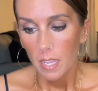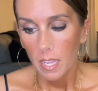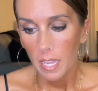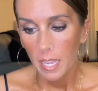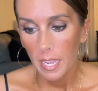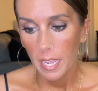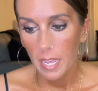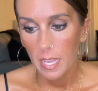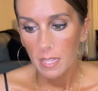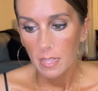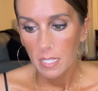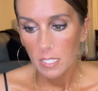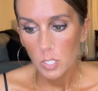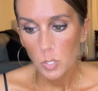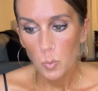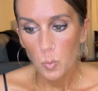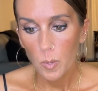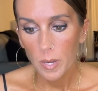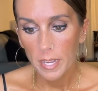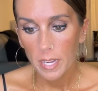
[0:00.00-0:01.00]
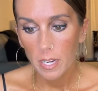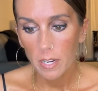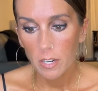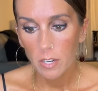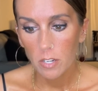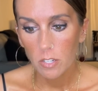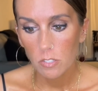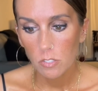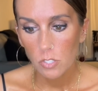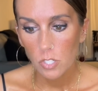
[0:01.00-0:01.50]
and that's
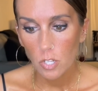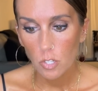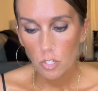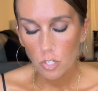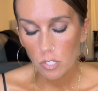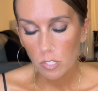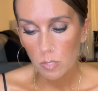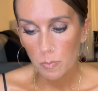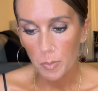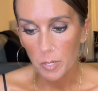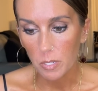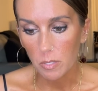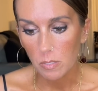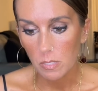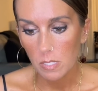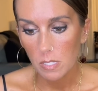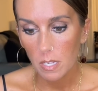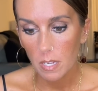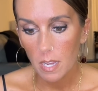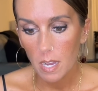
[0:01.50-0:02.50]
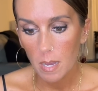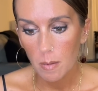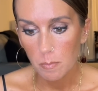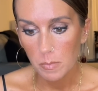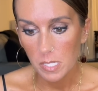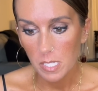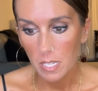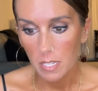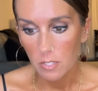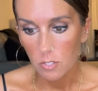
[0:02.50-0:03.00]
where Social Spoons
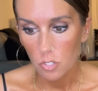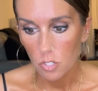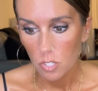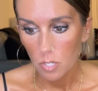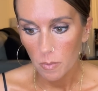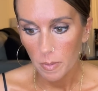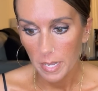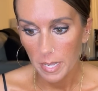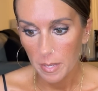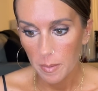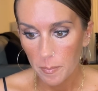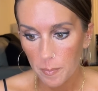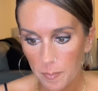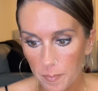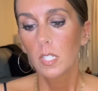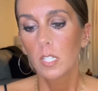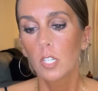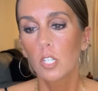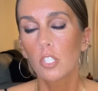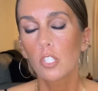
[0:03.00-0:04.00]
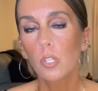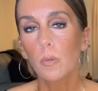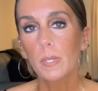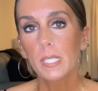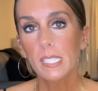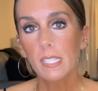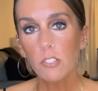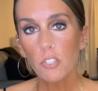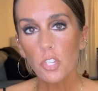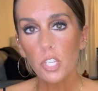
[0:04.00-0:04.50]
comes into it. So
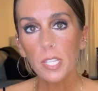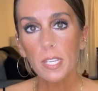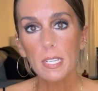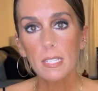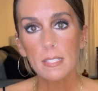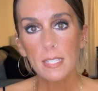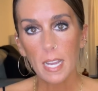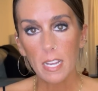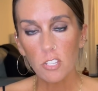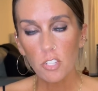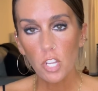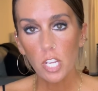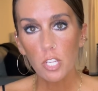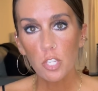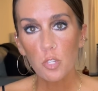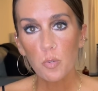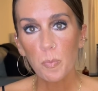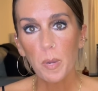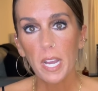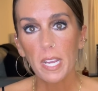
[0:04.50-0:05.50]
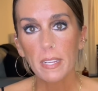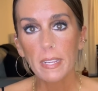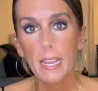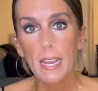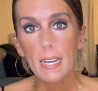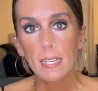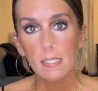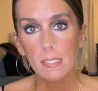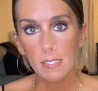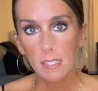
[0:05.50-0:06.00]
essentially, Dad Challenge
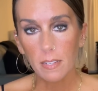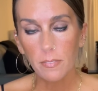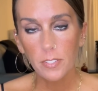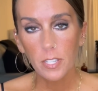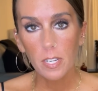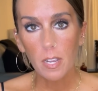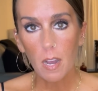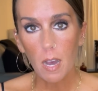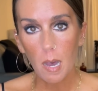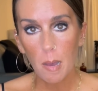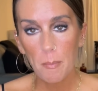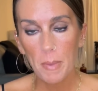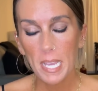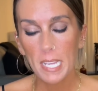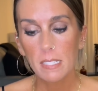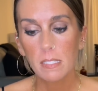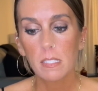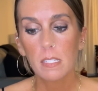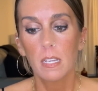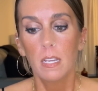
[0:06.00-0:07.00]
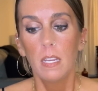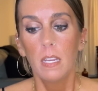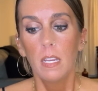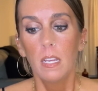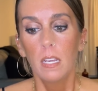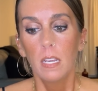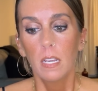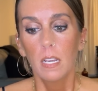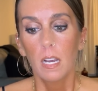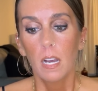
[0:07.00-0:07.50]
Podcast left a comment
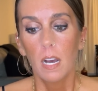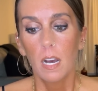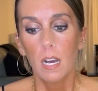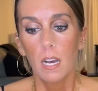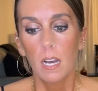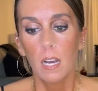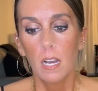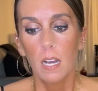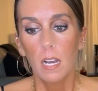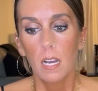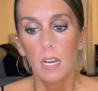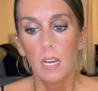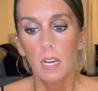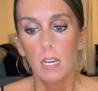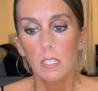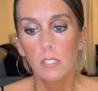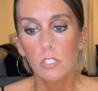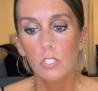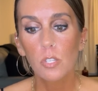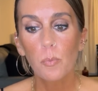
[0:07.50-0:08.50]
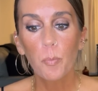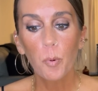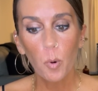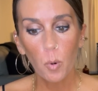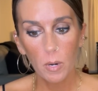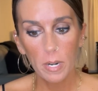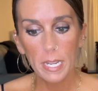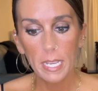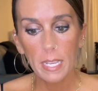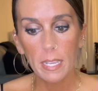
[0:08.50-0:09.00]

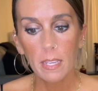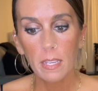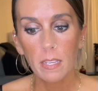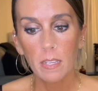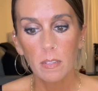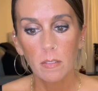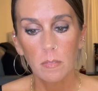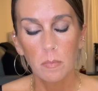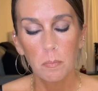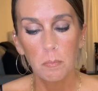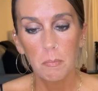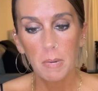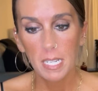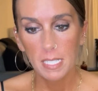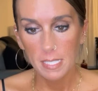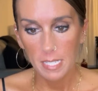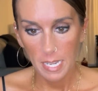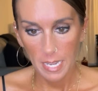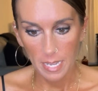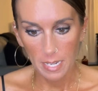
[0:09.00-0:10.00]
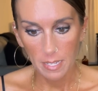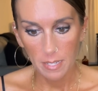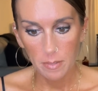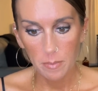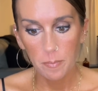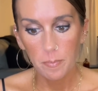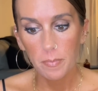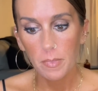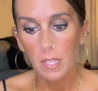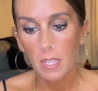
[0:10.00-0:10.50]
supporting Montana,
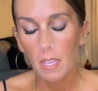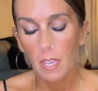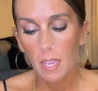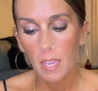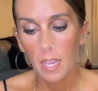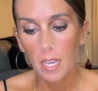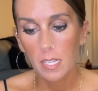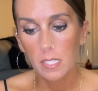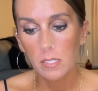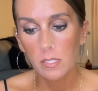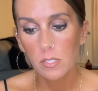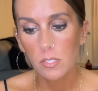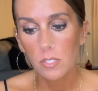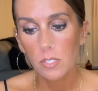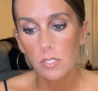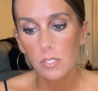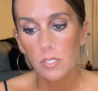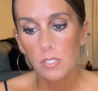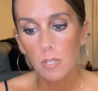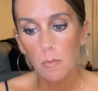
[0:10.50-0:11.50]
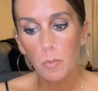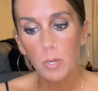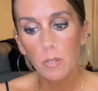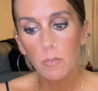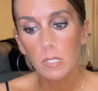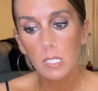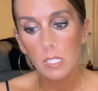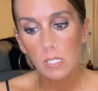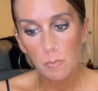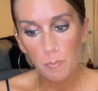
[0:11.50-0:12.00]
and someone
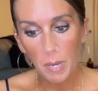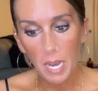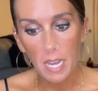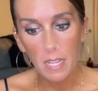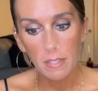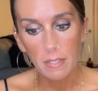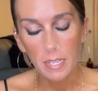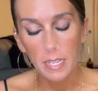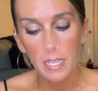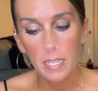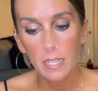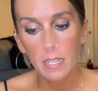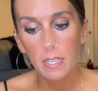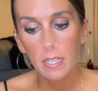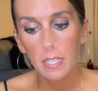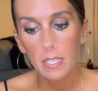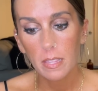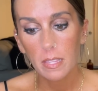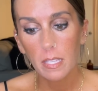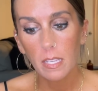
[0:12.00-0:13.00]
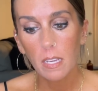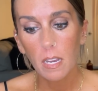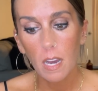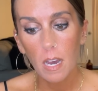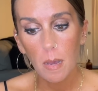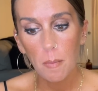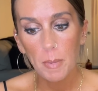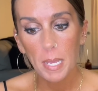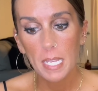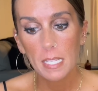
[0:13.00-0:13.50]
responded in the
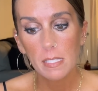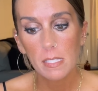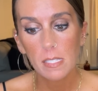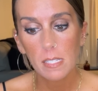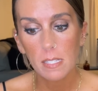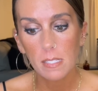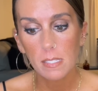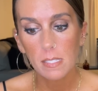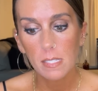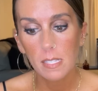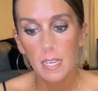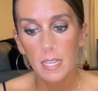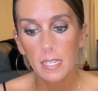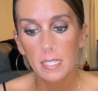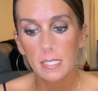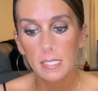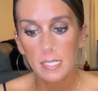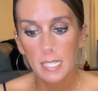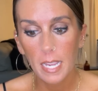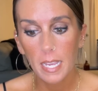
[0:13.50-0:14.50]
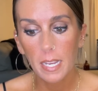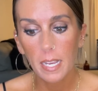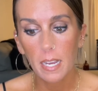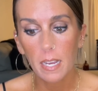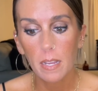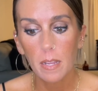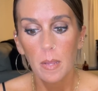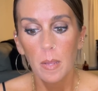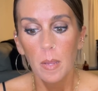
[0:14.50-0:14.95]
comments and said, "Dana,